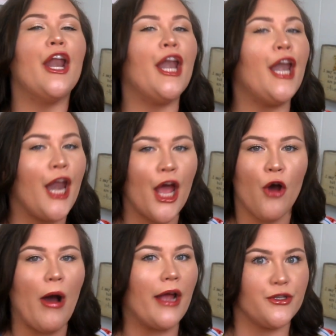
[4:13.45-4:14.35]

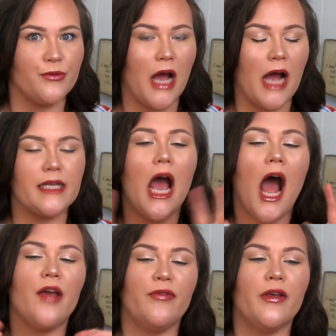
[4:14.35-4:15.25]
No, I do not.
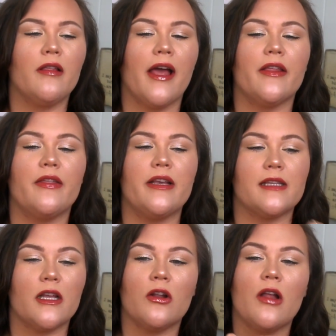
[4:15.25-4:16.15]
I feel like
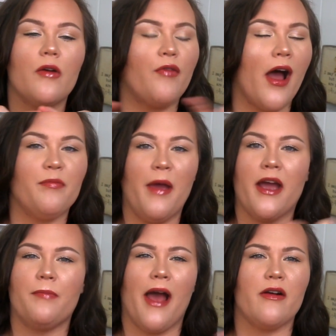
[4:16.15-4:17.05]
these little five
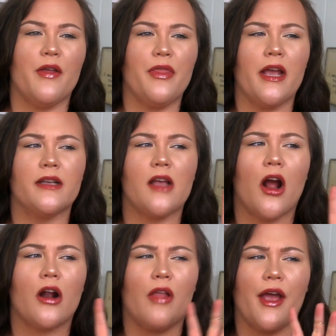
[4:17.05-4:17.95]
pan palette things
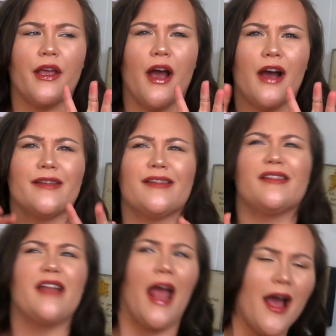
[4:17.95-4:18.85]
are like a
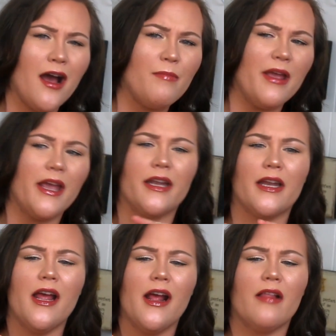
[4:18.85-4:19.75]
stab
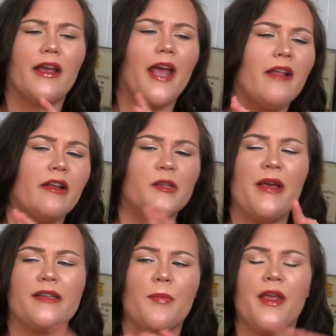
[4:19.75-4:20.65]
in like, hey, let's
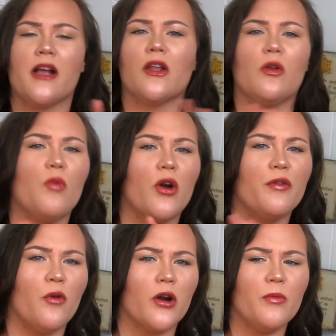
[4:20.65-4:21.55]
make something a little more
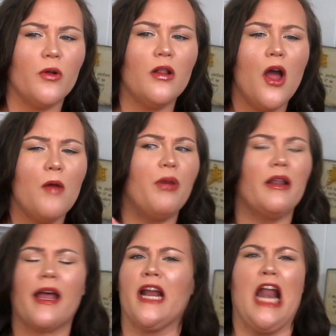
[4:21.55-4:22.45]
affordable,
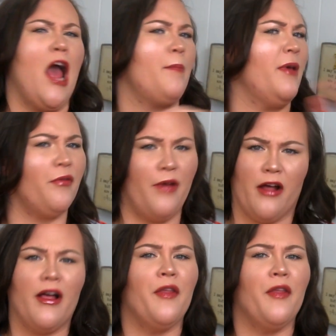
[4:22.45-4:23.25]
but like an epic fail